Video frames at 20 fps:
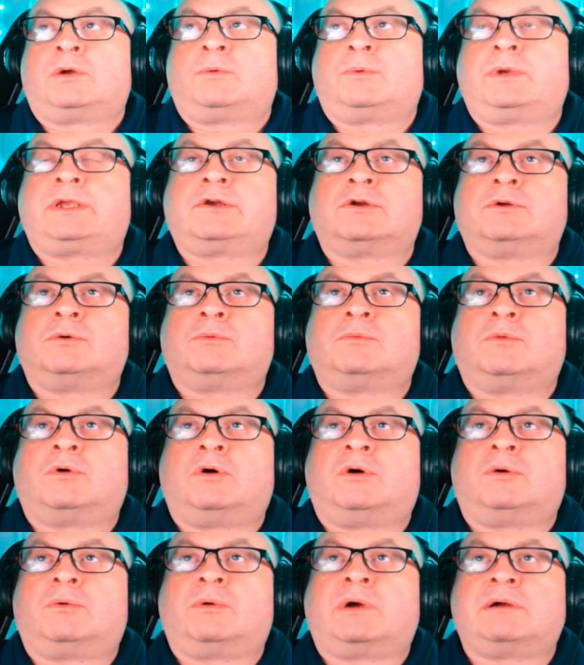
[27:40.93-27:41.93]
We couldn't
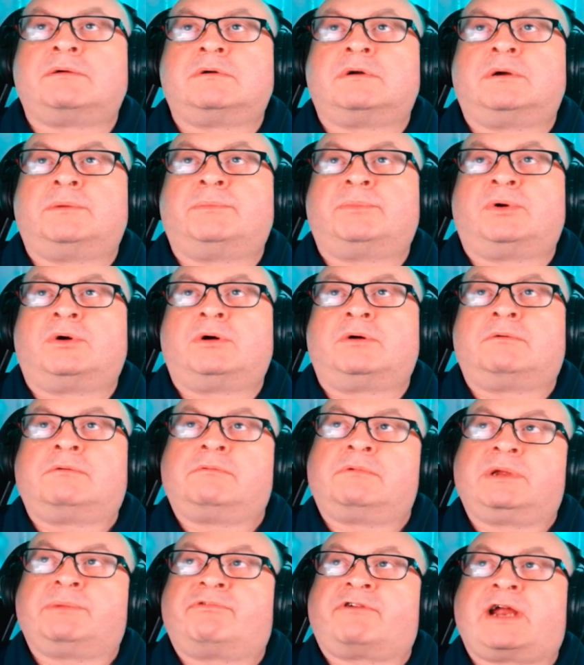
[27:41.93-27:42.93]
walk when we were
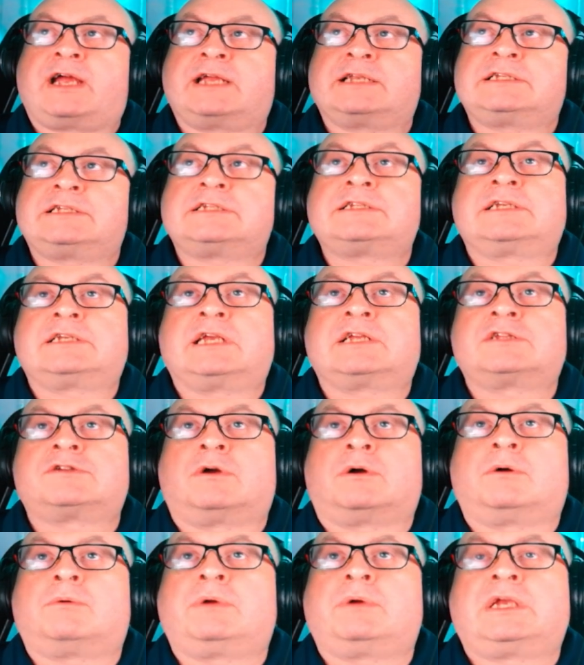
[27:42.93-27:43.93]
born. We practice, and guess
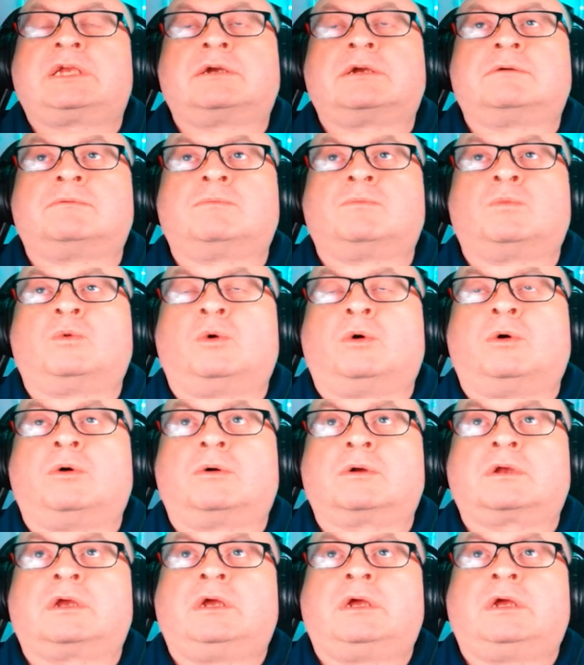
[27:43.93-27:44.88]
what? We can walk.